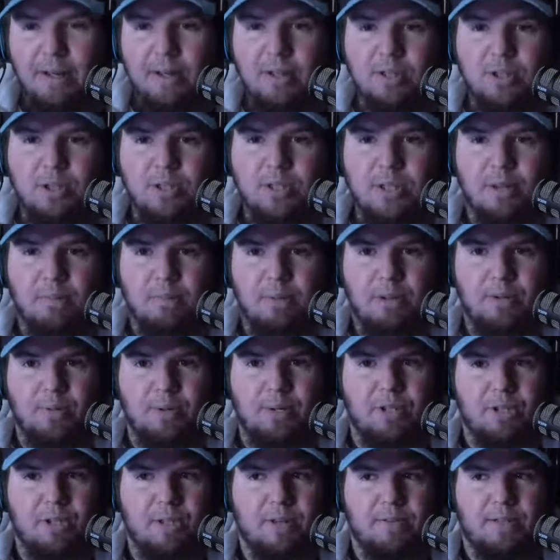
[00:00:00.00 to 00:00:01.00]
Just in
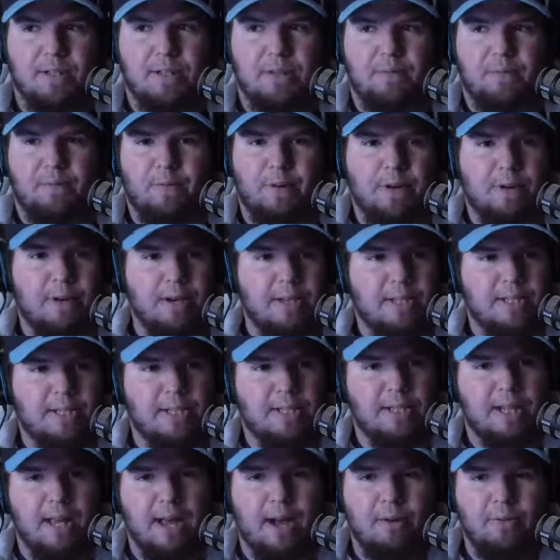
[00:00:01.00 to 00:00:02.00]
between shifts here, figured I'd
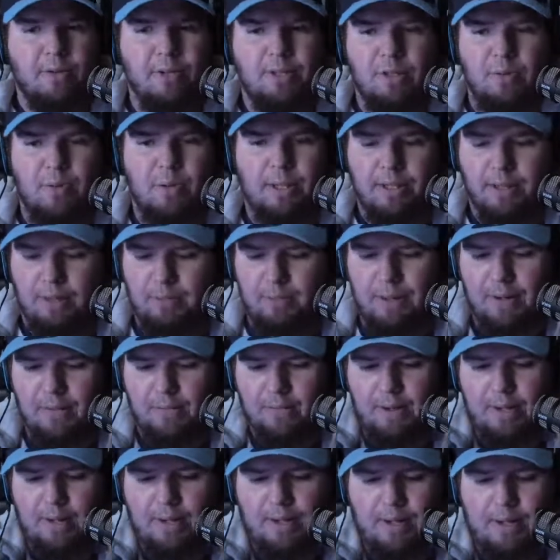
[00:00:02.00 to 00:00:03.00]
sit down and do a little bit
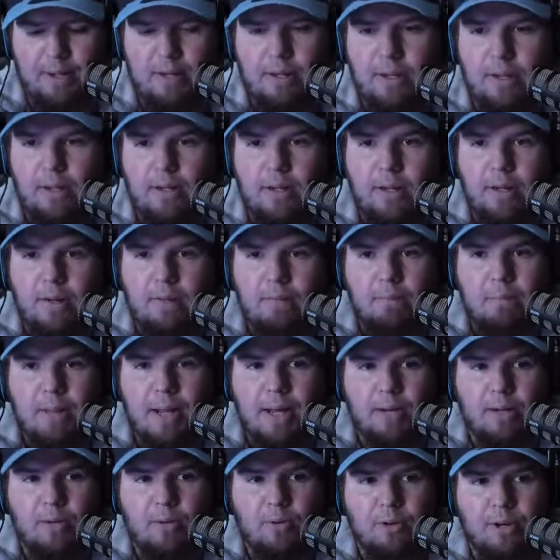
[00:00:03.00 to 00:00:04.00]
of a
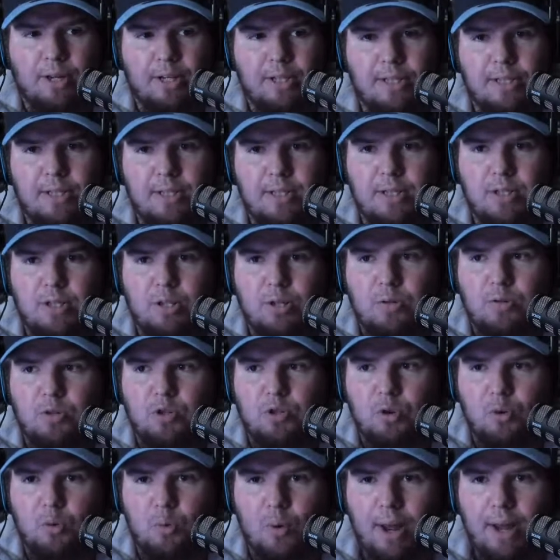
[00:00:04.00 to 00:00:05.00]
Mandalorian Season 2
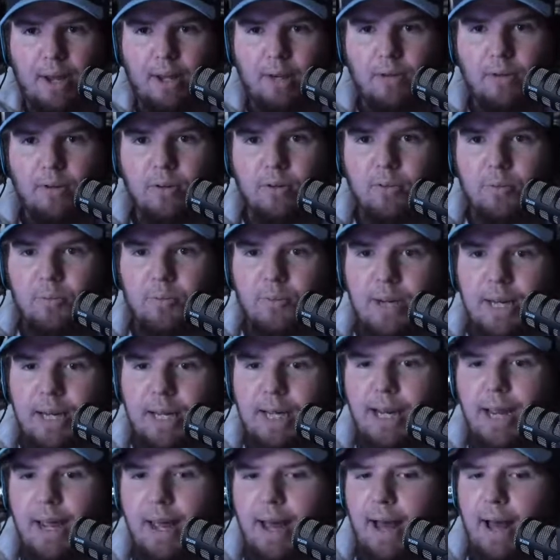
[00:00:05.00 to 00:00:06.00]
trailer
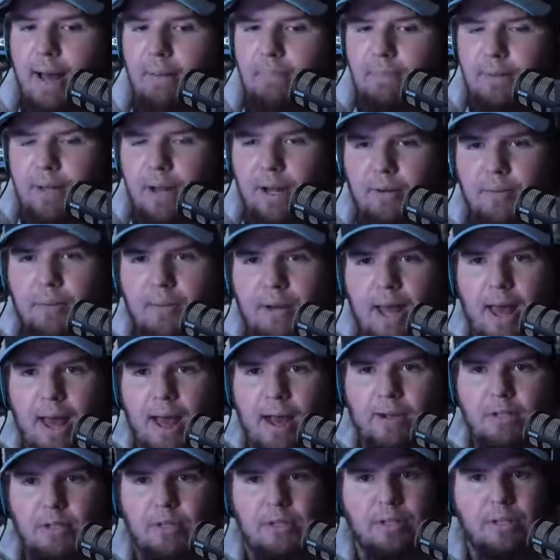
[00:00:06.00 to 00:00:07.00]
recap. Not a
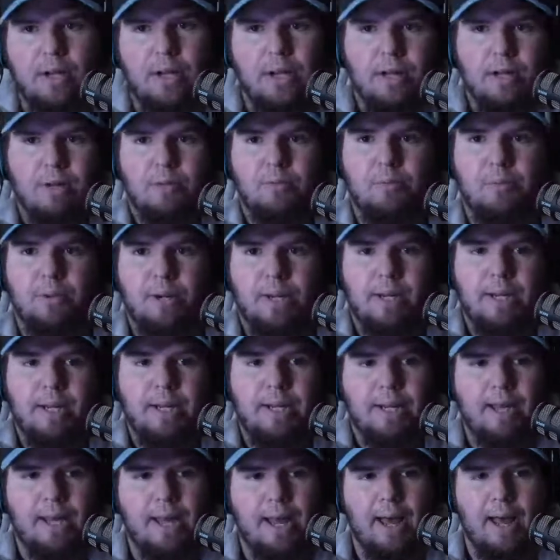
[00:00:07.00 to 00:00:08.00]
reaction, a
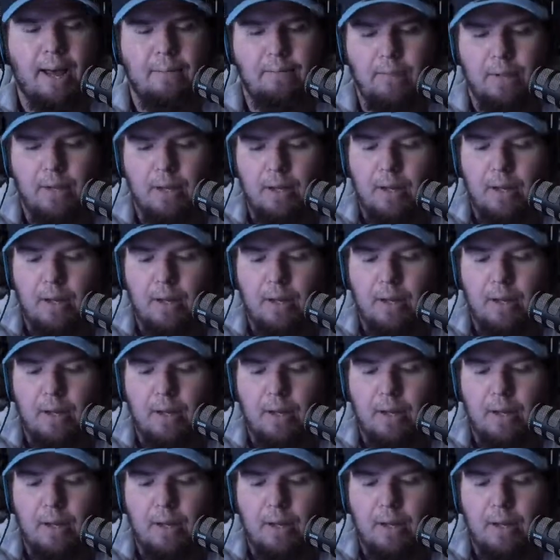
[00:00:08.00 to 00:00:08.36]
recap.